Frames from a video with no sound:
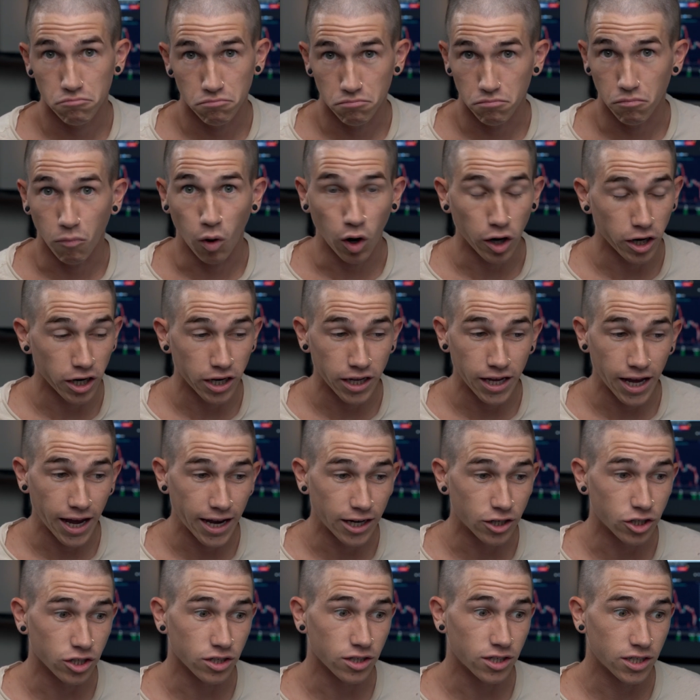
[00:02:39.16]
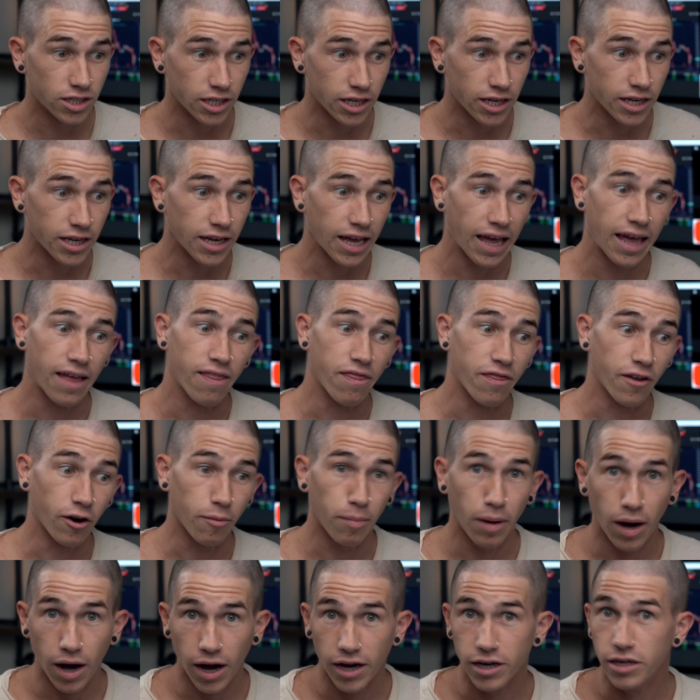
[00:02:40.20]
marketing agency, and they're
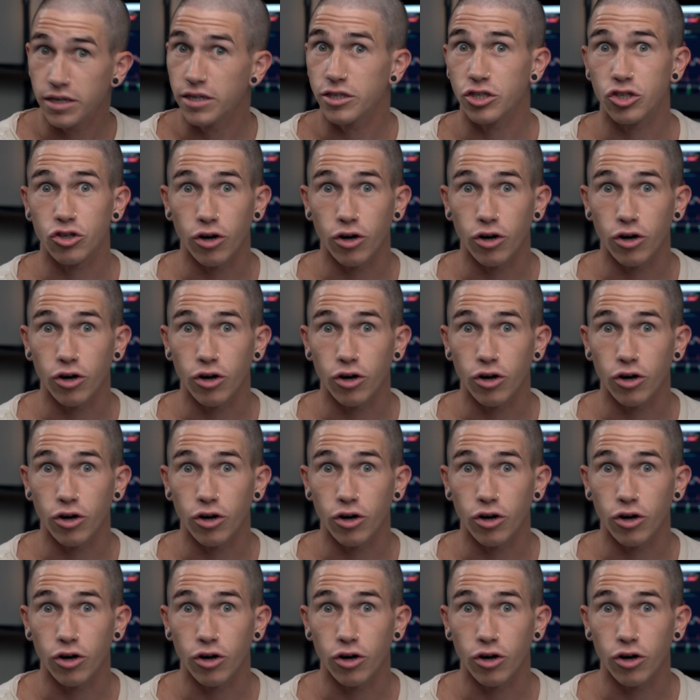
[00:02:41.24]
behind us